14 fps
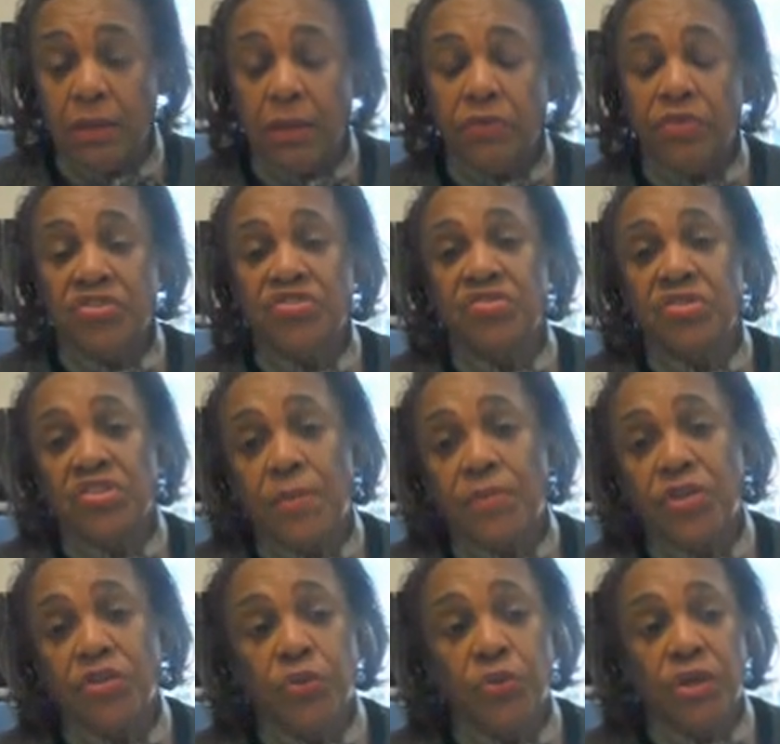This is
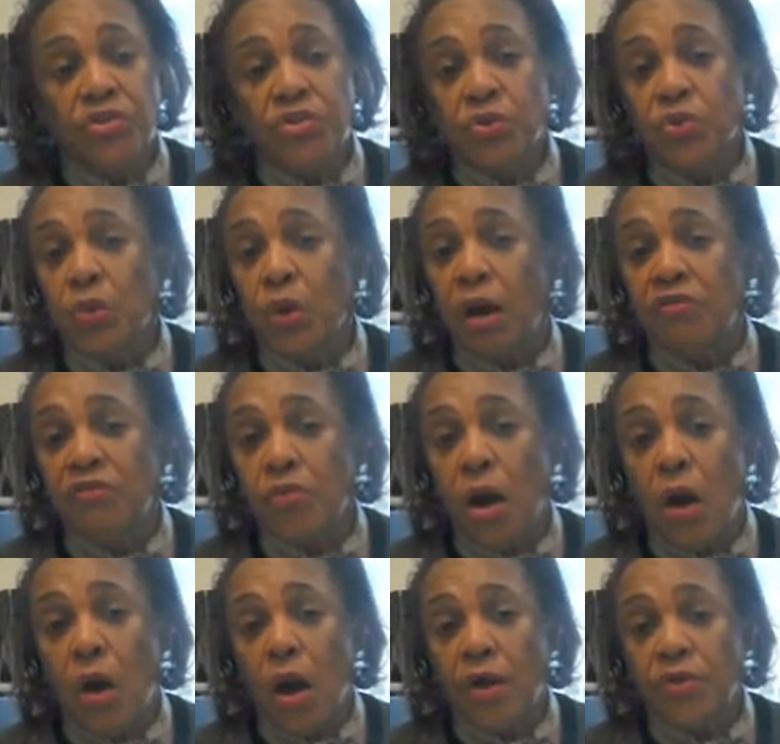something you can do
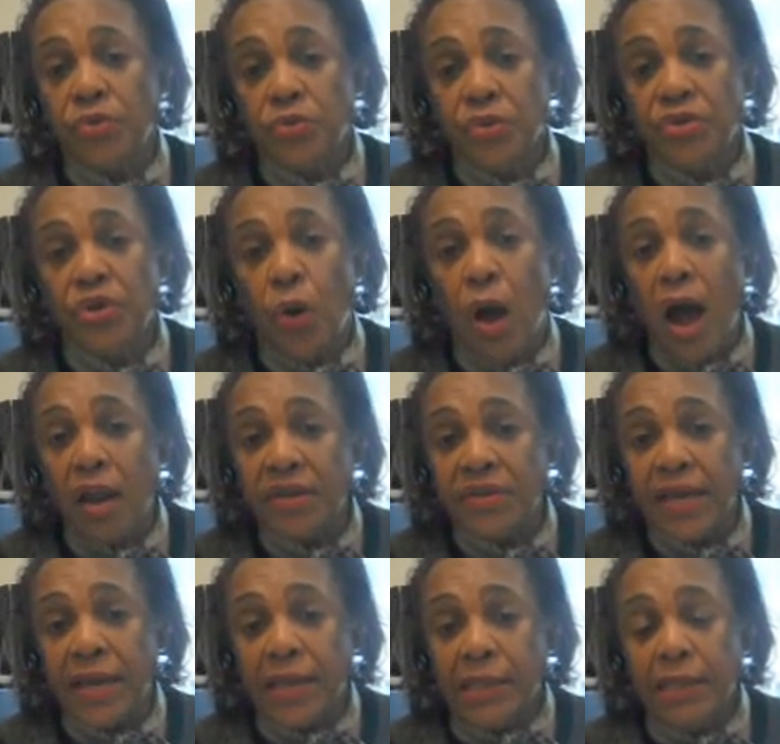during your
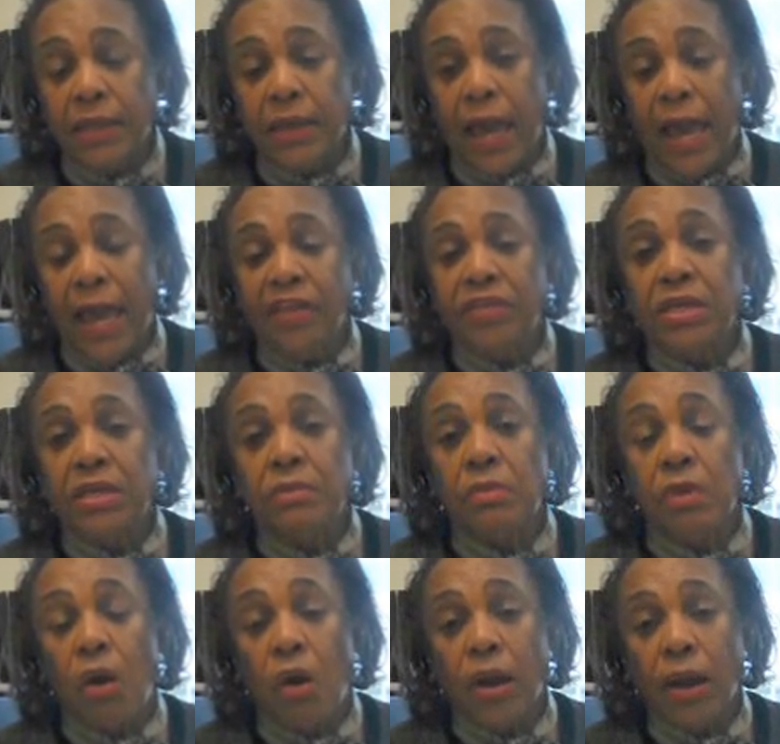holiday, and
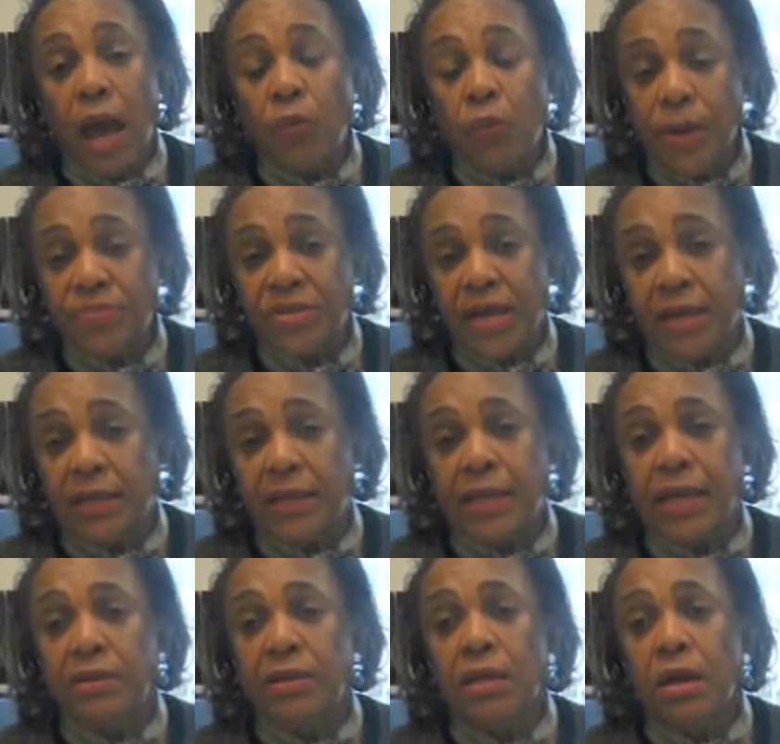on our website
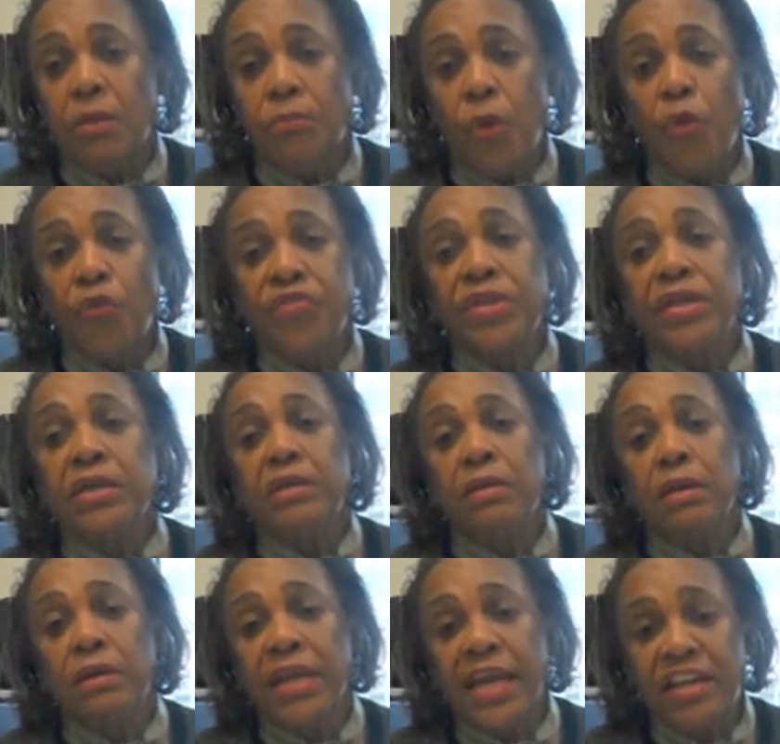again, both the
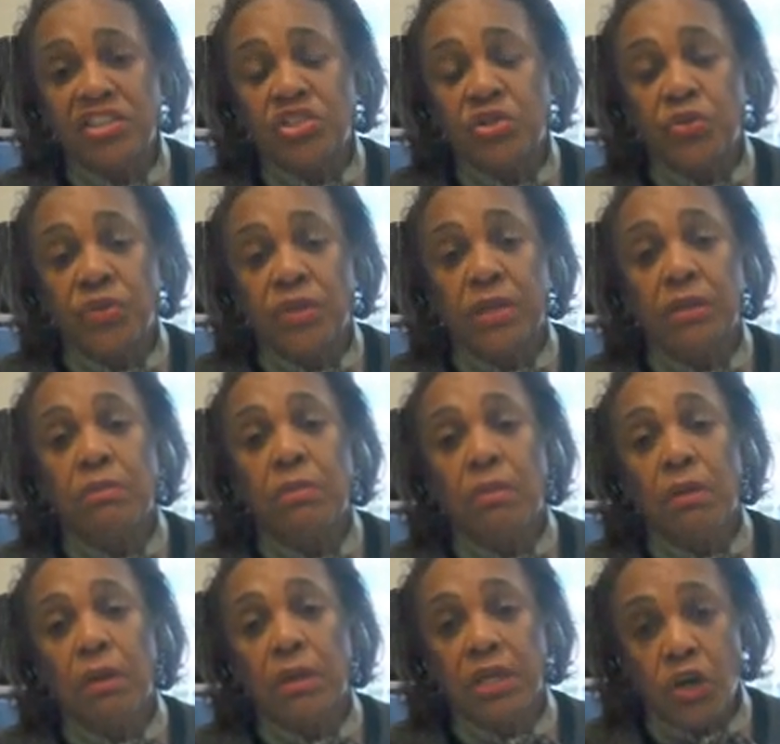links to the
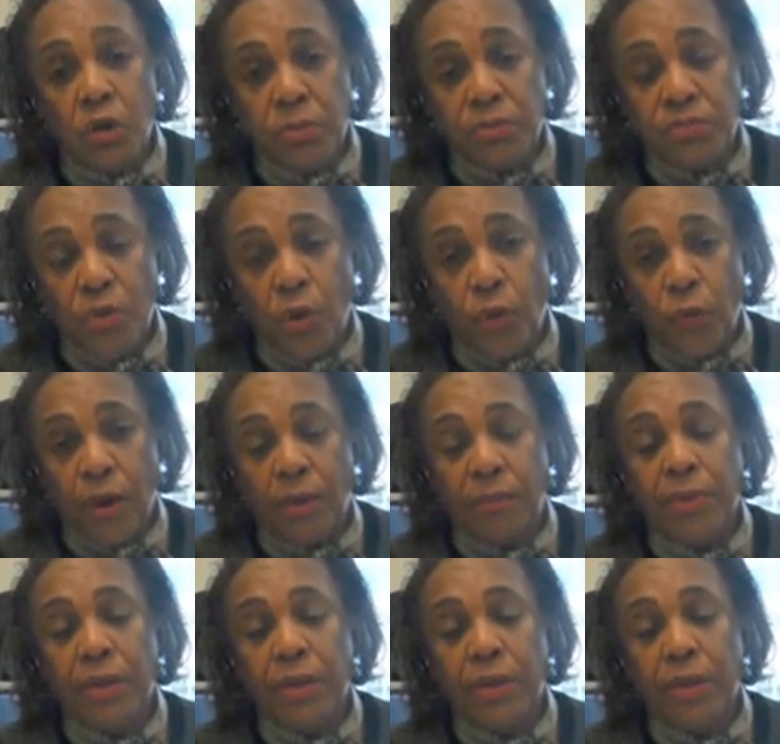Gilman program